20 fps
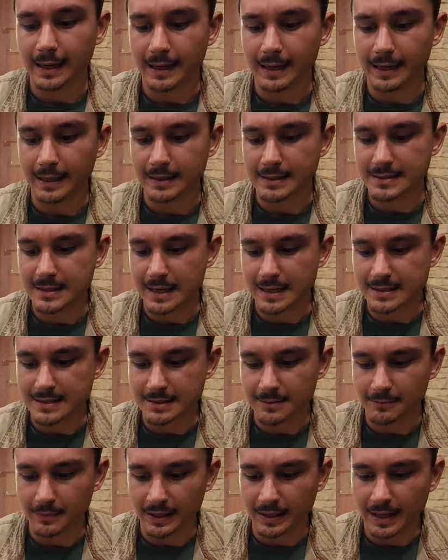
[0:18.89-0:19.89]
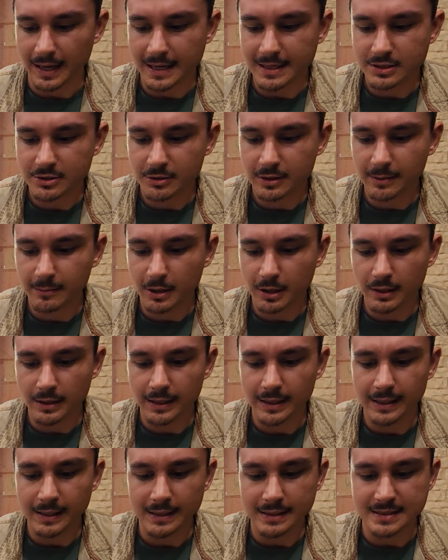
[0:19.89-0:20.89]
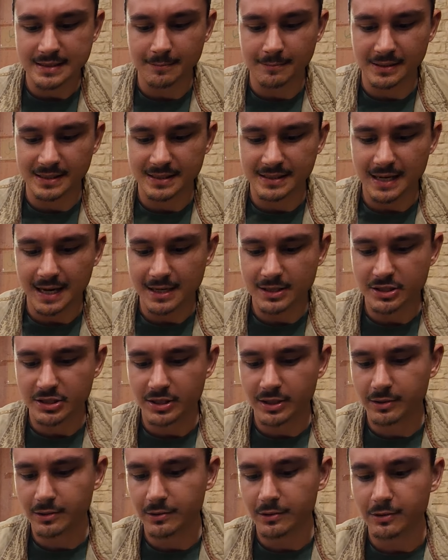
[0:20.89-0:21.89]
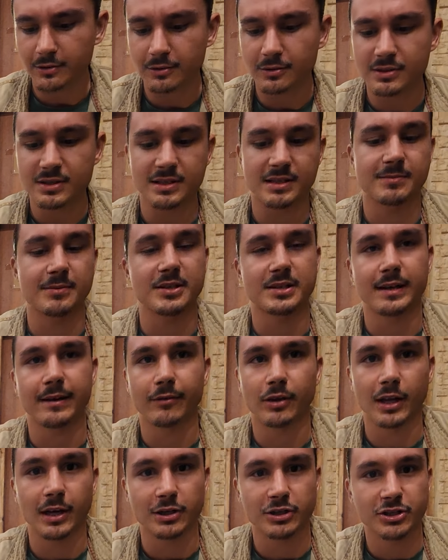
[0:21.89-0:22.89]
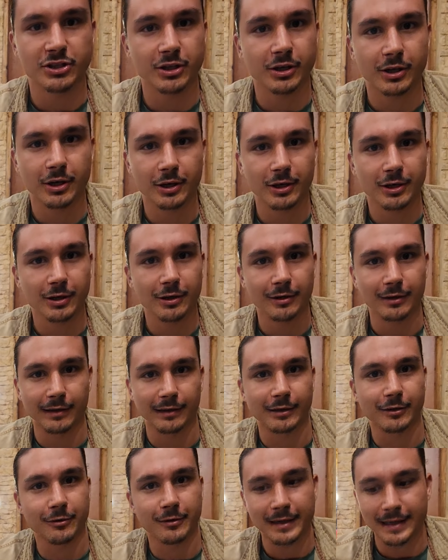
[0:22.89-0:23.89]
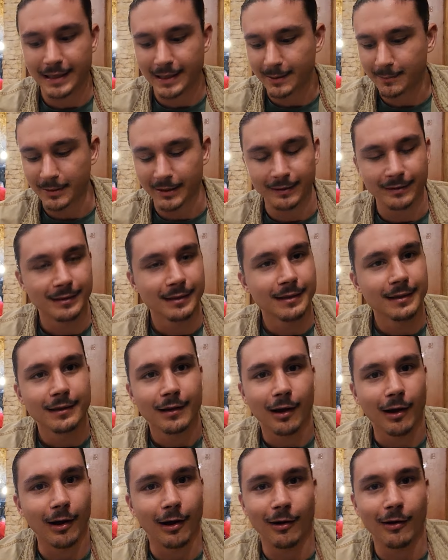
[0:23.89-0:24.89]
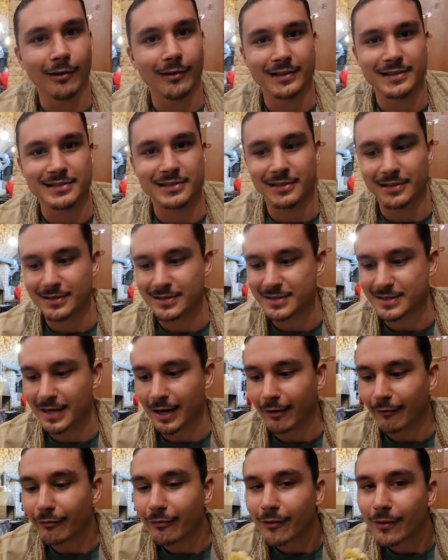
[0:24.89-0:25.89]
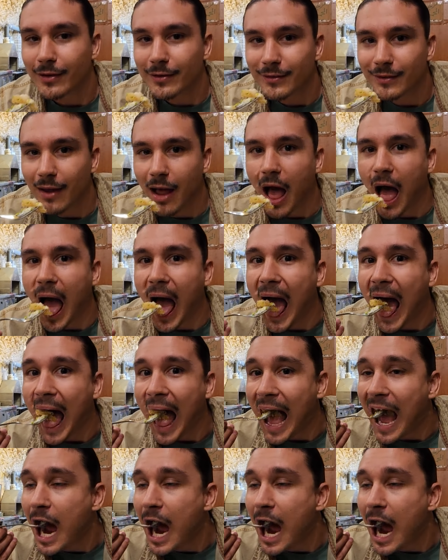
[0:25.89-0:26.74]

And it's got some like ice cream on it, some pistachios. It's supposed to have a lot of sugar and cream and all this good stuff. So.